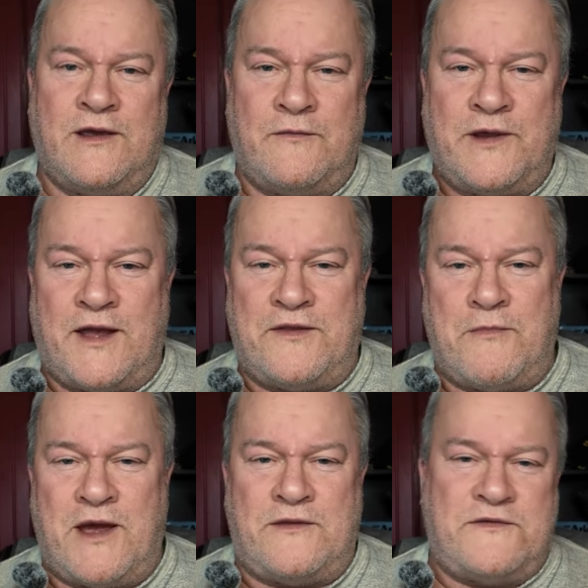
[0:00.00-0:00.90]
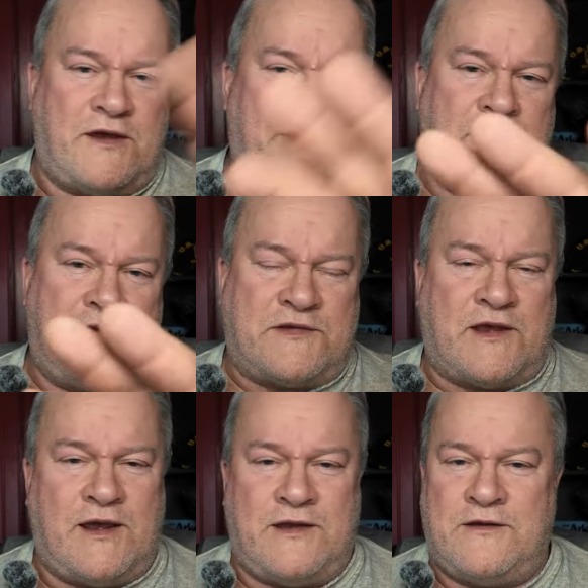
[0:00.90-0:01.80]
And we got the mountains on each
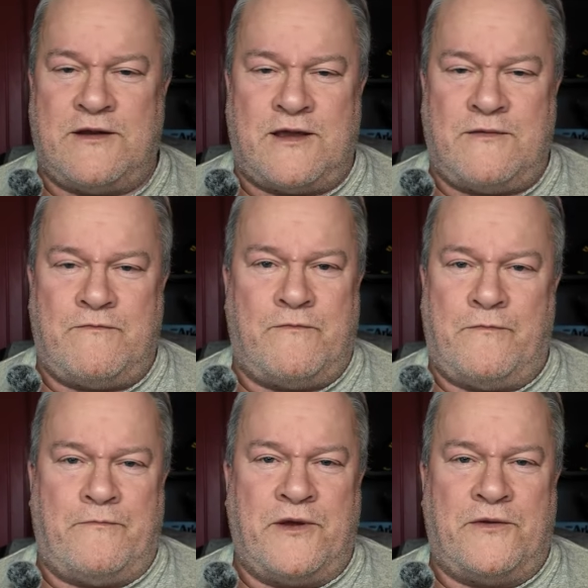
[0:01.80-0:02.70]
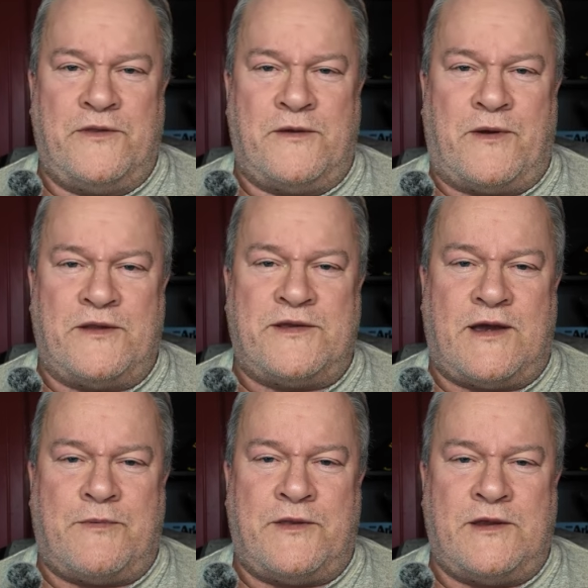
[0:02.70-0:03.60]
side. You're not building up on
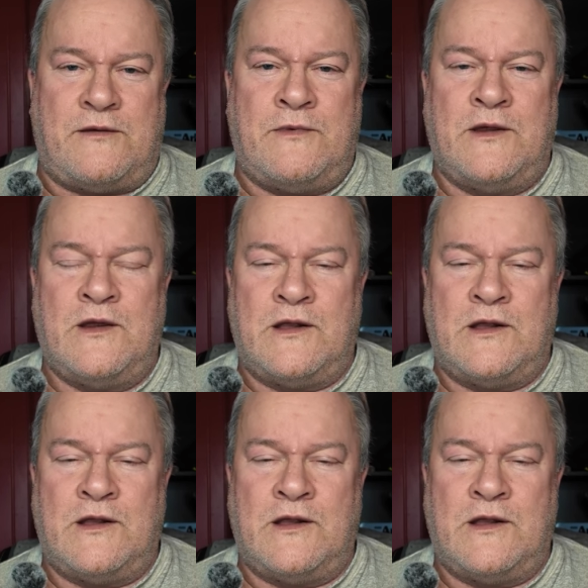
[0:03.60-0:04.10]
top of them.